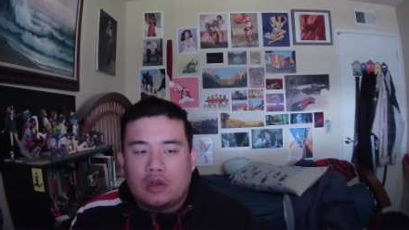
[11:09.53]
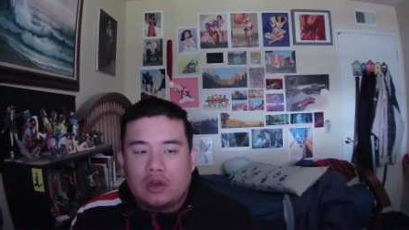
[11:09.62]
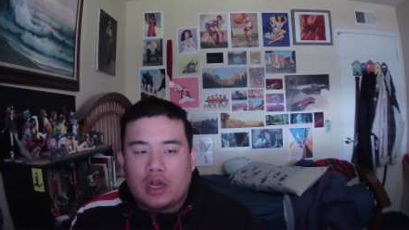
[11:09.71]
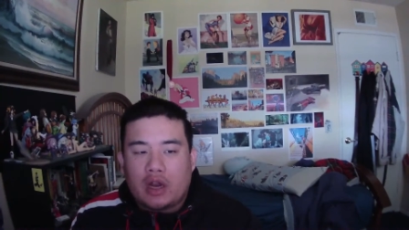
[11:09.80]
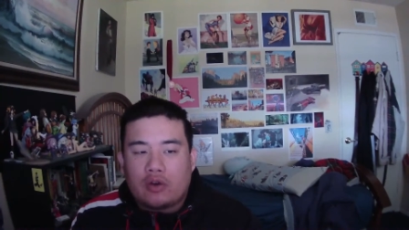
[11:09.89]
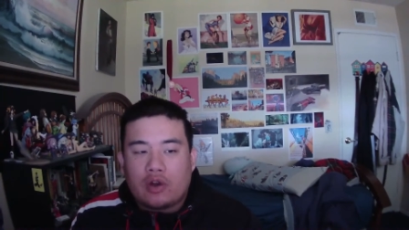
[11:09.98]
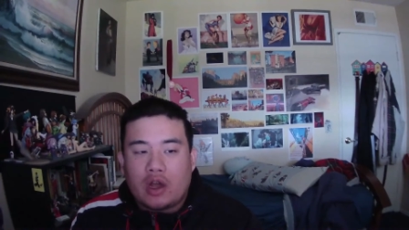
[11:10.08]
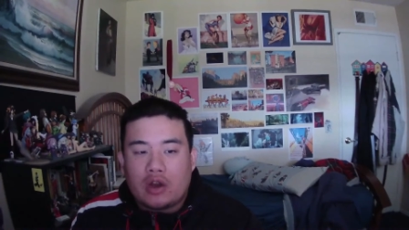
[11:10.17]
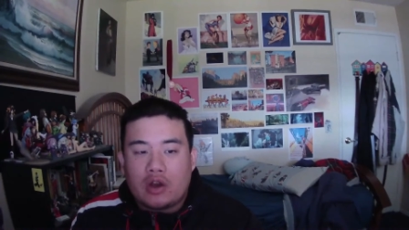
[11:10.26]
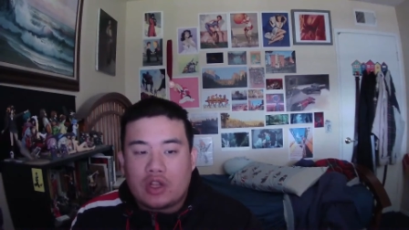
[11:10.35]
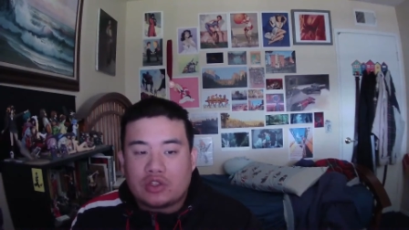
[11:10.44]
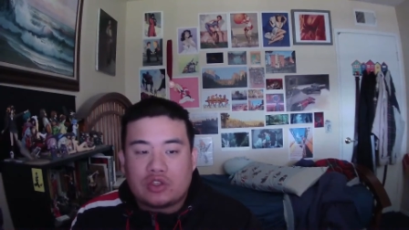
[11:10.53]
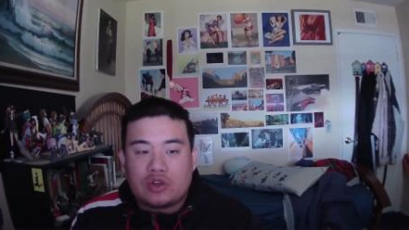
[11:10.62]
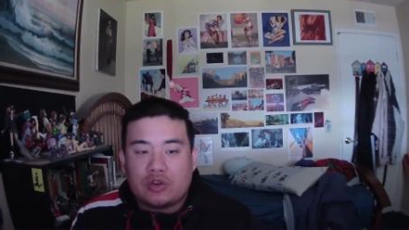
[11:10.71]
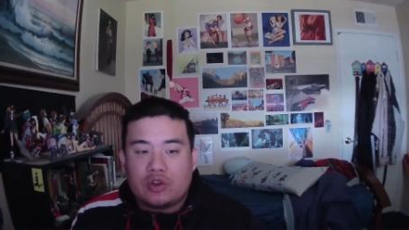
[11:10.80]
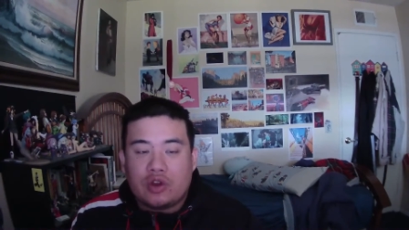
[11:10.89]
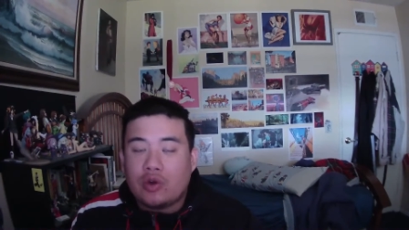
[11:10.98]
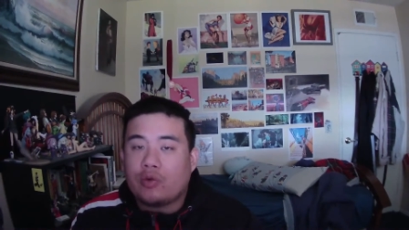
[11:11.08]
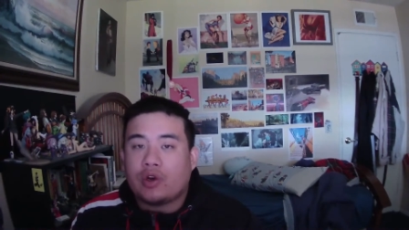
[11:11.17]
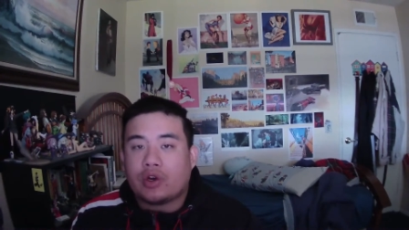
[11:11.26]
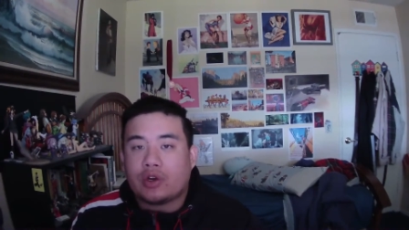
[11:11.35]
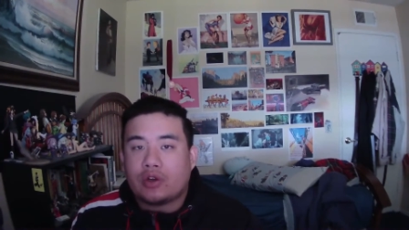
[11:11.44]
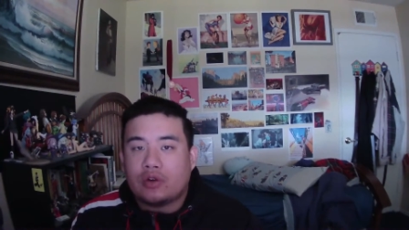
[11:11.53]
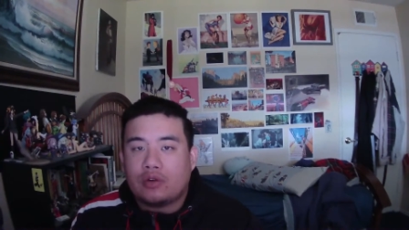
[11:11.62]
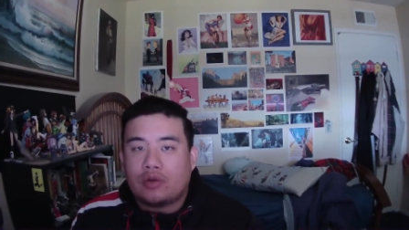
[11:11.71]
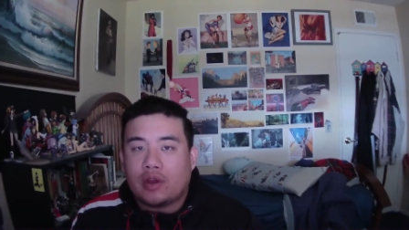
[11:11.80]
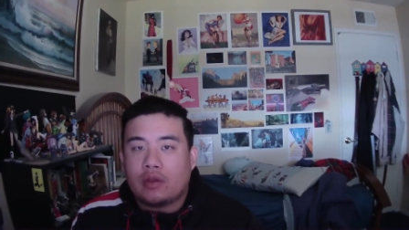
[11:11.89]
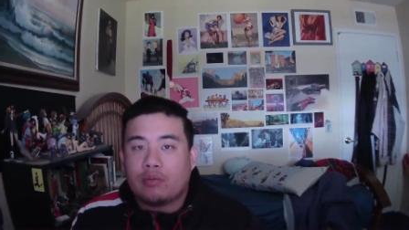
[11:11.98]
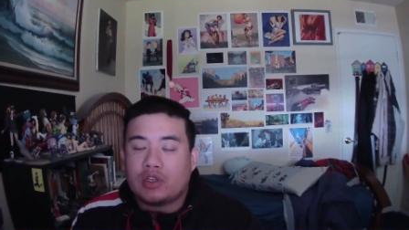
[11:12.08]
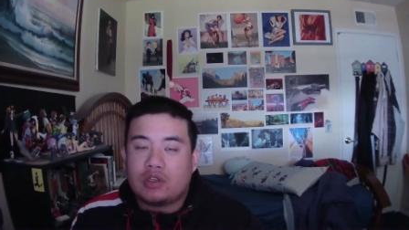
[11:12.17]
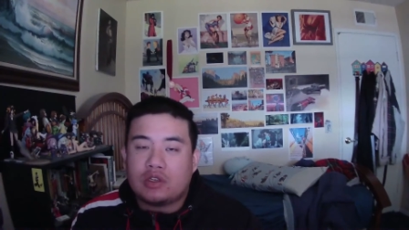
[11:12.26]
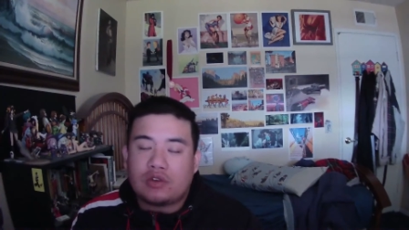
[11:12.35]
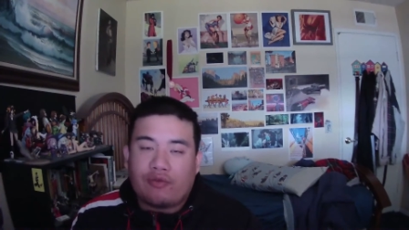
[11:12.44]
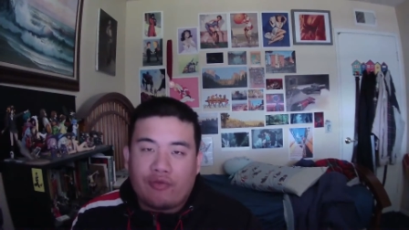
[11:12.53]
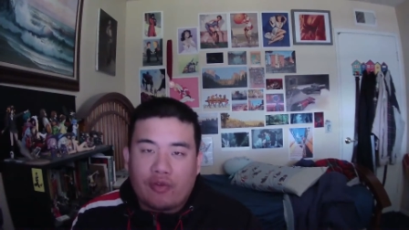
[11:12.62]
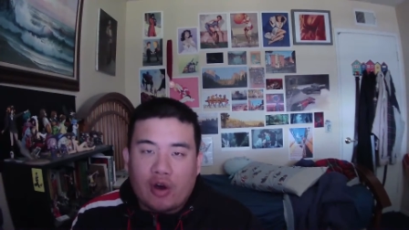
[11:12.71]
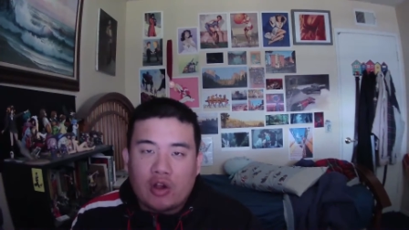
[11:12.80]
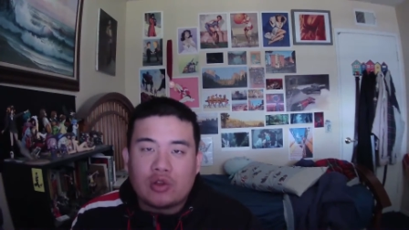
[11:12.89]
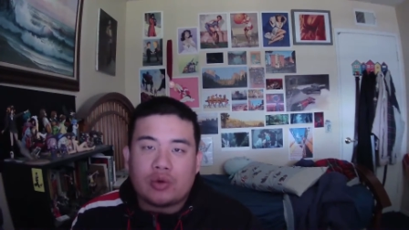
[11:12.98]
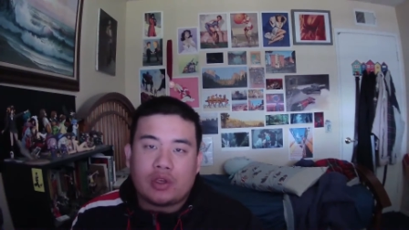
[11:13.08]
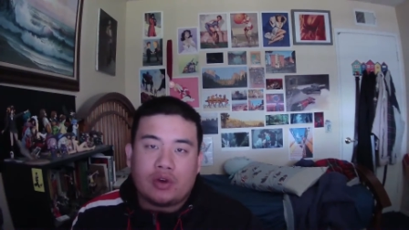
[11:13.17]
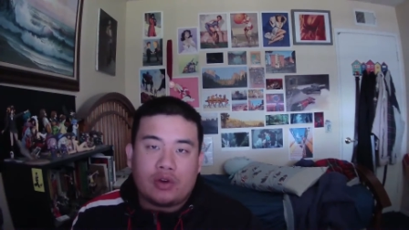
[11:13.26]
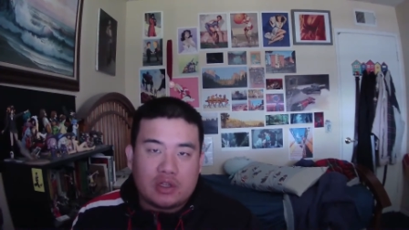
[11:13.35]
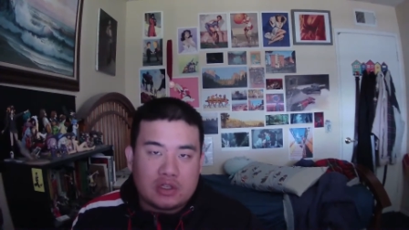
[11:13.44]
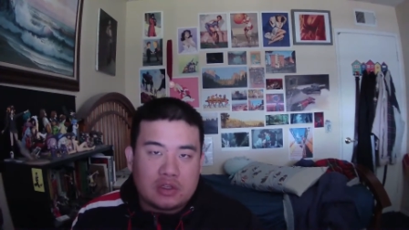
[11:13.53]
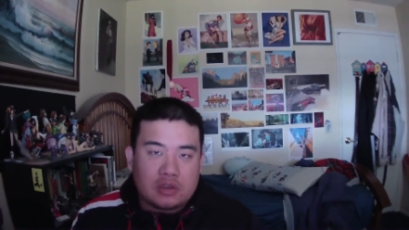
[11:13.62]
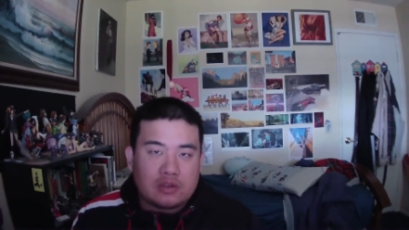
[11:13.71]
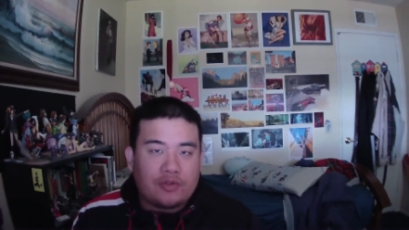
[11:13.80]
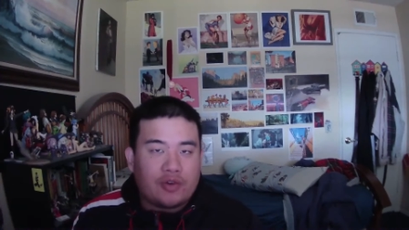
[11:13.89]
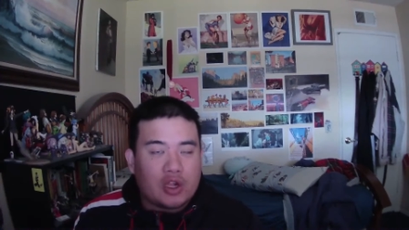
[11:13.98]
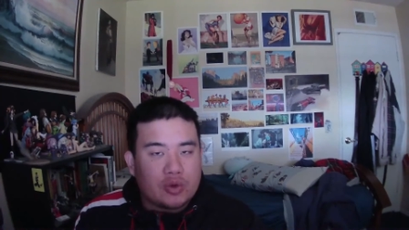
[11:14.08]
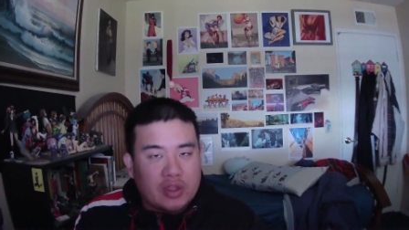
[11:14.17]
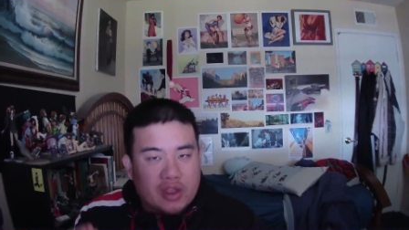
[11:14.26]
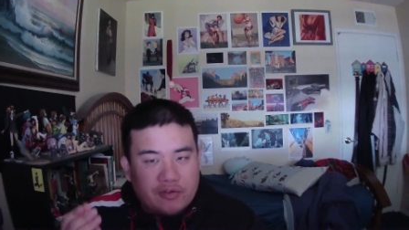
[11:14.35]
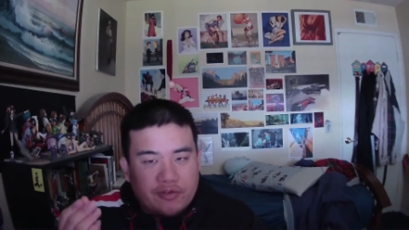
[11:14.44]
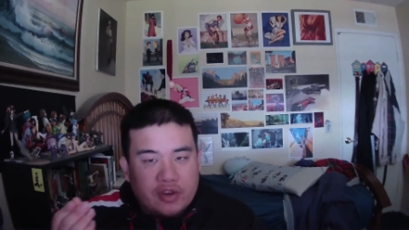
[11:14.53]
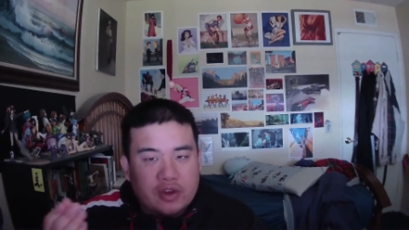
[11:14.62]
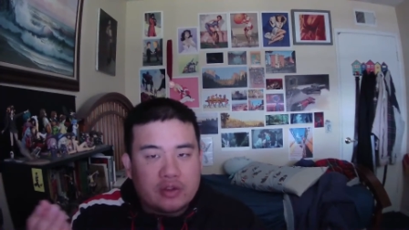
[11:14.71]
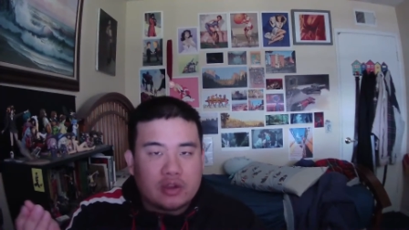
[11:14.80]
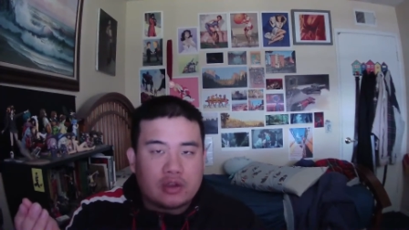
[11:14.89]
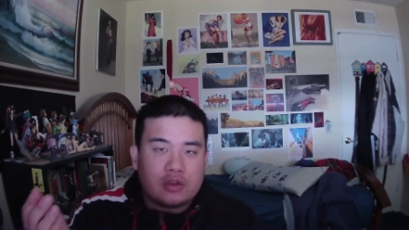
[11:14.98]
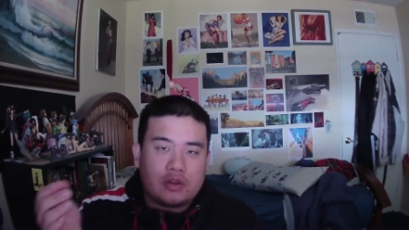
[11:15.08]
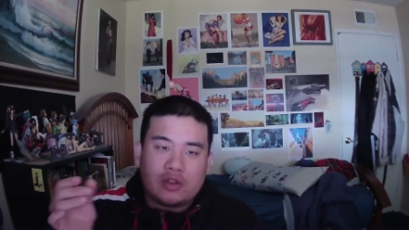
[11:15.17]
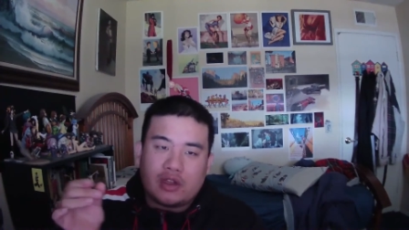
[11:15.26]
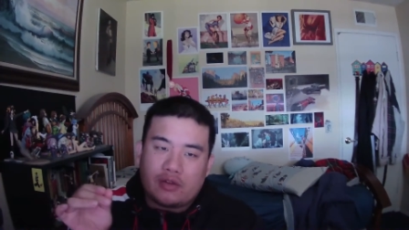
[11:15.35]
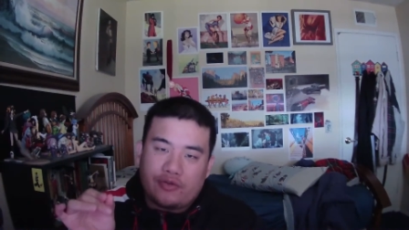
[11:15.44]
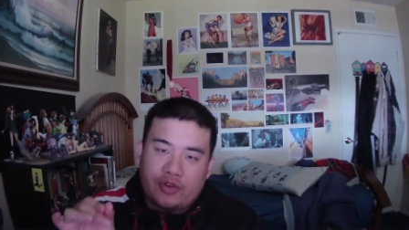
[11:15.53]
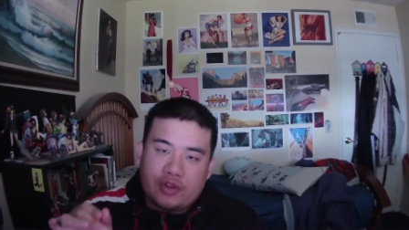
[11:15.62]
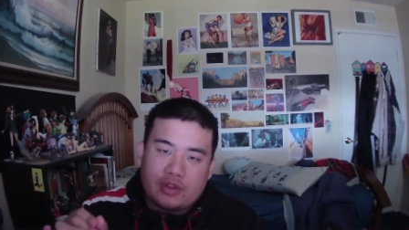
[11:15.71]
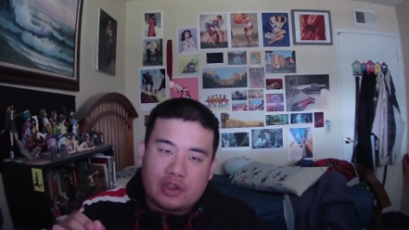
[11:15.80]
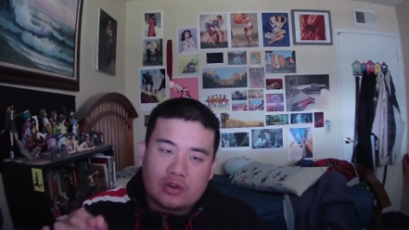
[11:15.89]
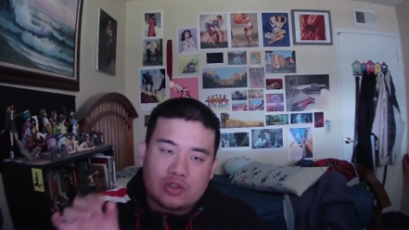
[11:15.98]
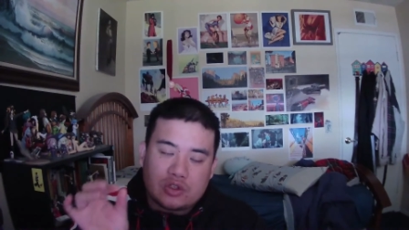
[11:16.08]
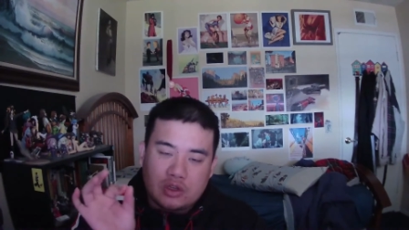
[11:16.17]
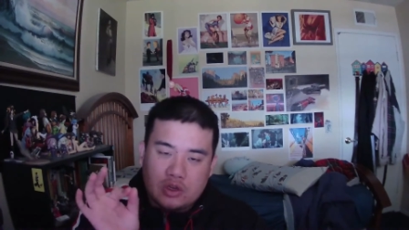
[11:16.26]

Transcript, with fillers: not not necessarily knowing where you're gonna go, right? But just following your instincts, following that feeling, you know, that feeling that'll just